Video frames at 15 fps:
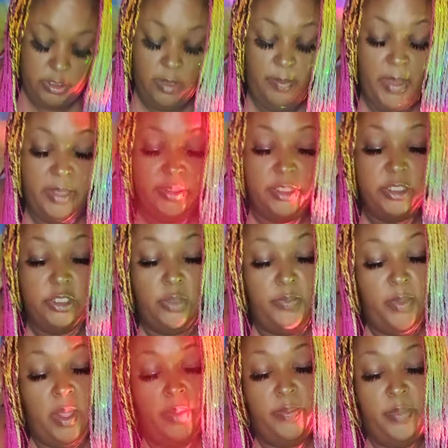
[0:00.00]
I'm about this
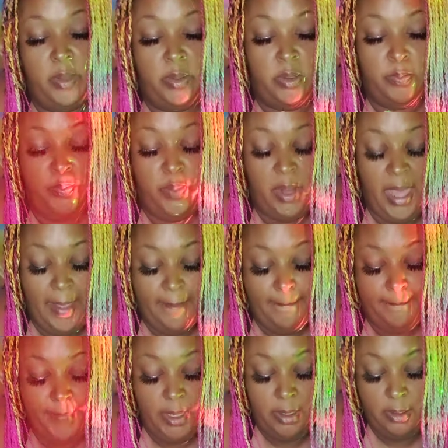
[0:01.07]

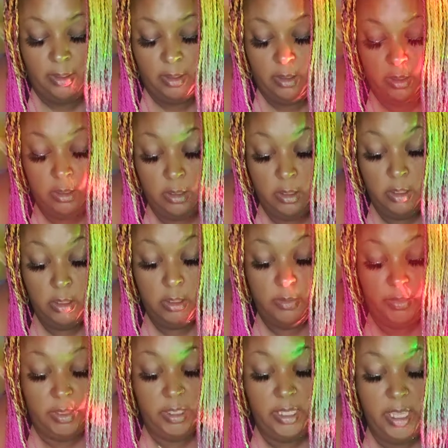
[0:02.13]
black miller,
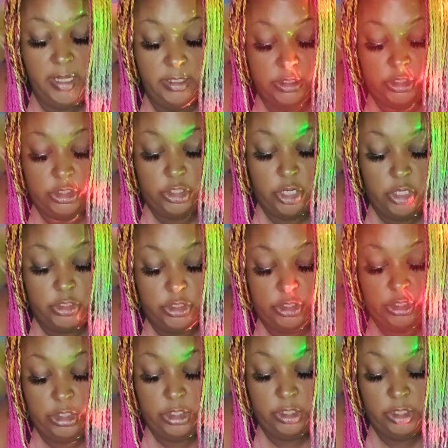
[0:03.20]
Pleiadian star
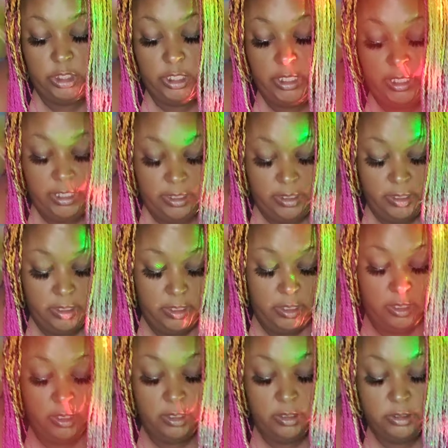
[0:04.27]
seed again.
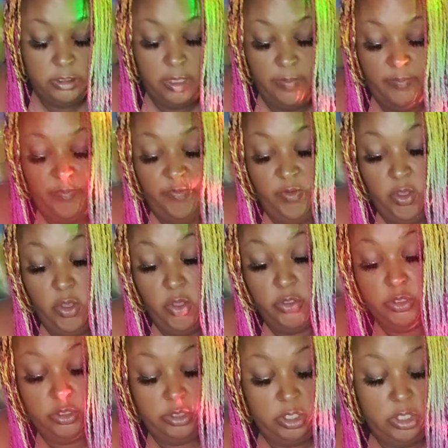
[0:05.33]
Something
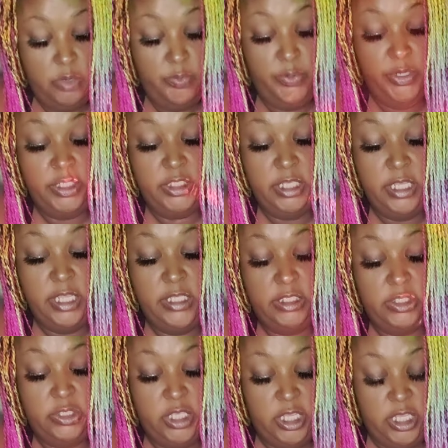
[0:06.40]
false.
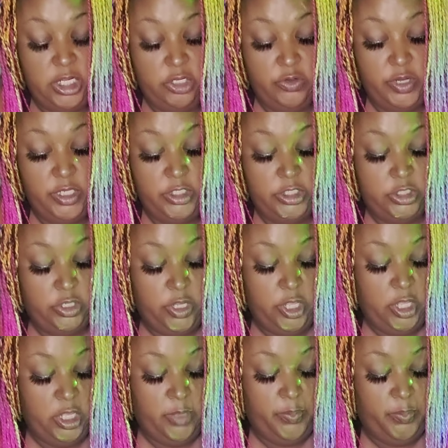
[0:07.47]
Pretends ignorance so
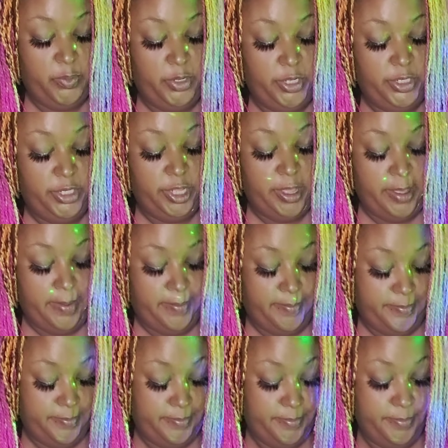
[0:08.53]
they can play dumb.
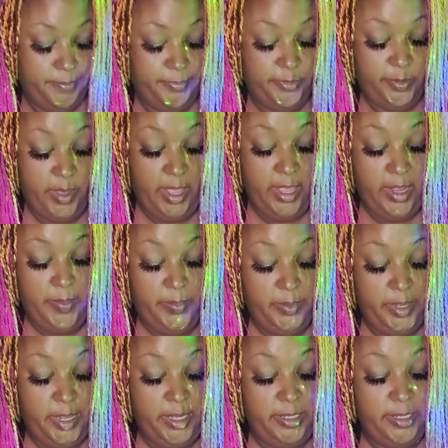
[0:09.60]
Somebody
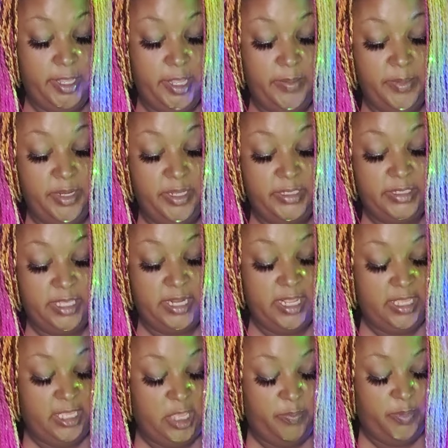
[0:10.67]
playing dumb and they say
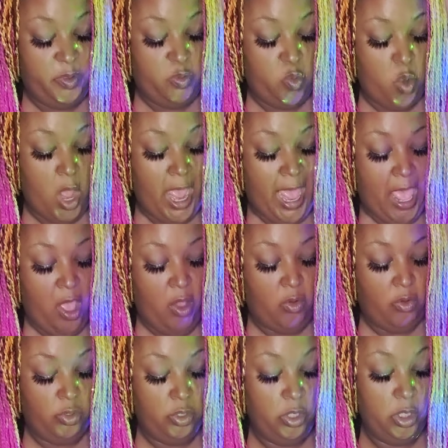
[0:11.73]
they keep it wild.